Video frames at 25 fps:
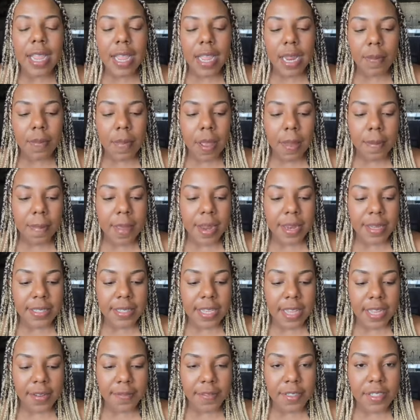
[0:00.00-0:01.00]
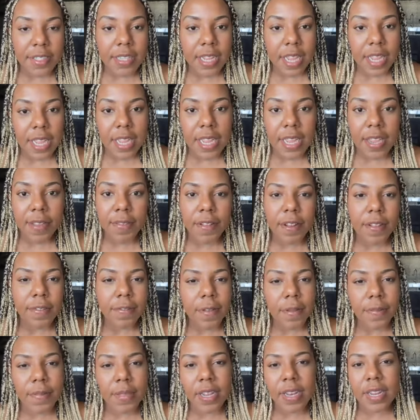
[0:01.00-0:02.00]
in my meditative state, even
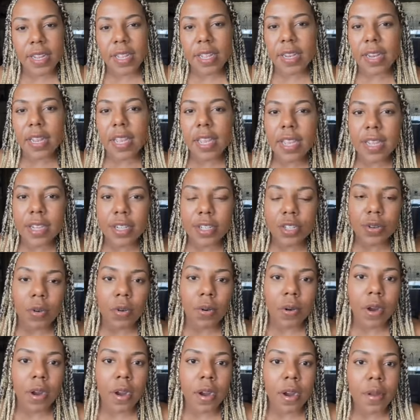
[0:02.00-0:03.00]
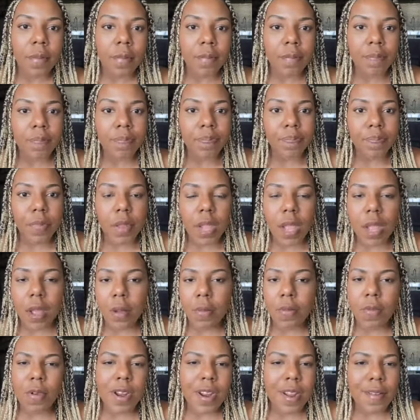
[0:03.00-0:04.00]
if I'm getting an itch or
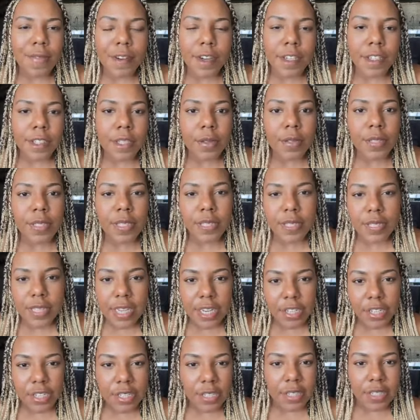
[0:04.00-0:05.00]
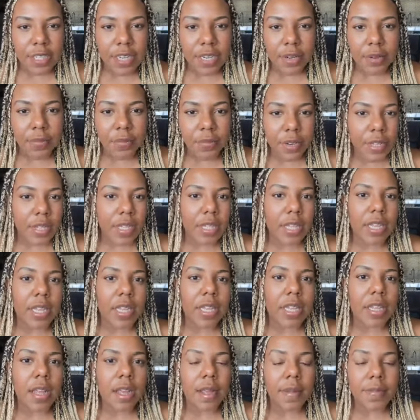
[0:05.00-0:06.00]
um, whatever. So sensations didn't
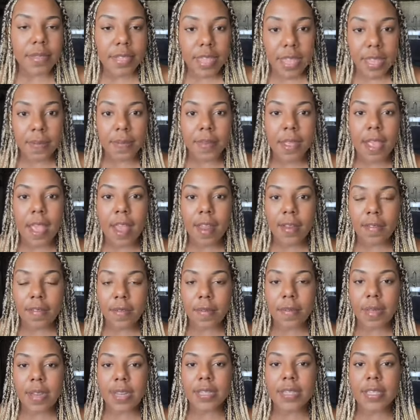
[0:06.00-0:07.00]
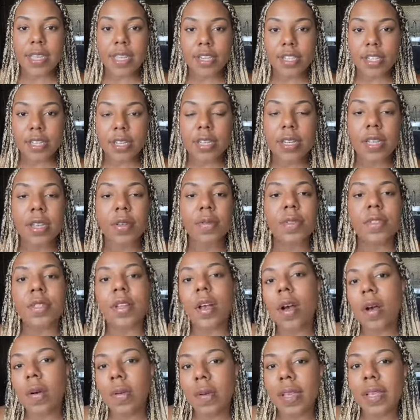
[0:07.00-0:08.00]
really um, take me out of the meditation. It was
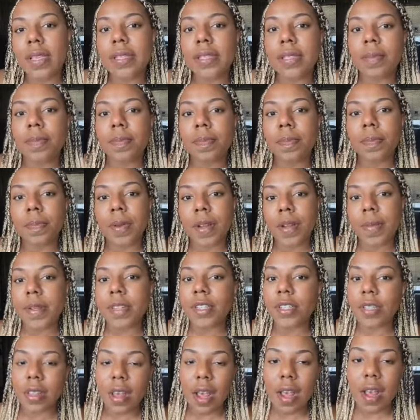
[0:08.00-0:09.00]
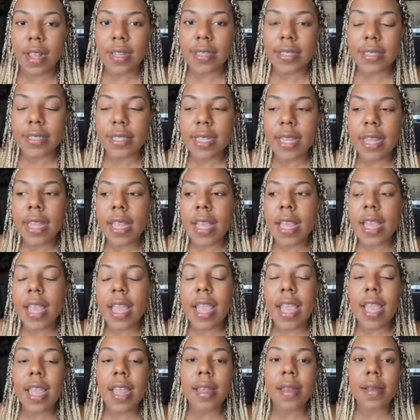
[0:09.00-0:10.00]
always pretty much thoughts,
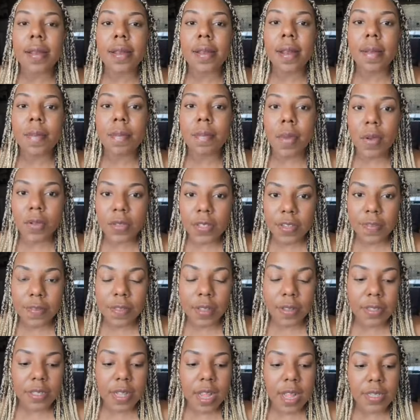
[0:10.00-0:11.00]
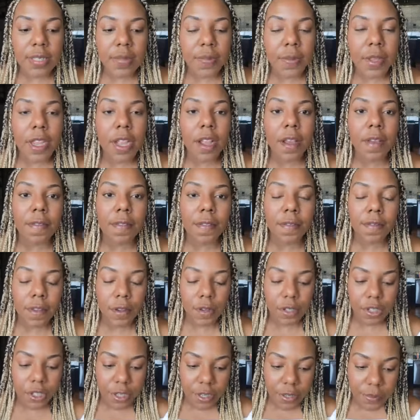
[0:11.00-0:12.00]
and most of those thoughts being of the
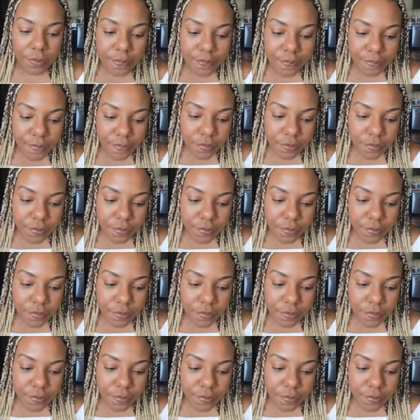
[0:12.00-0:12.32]
future.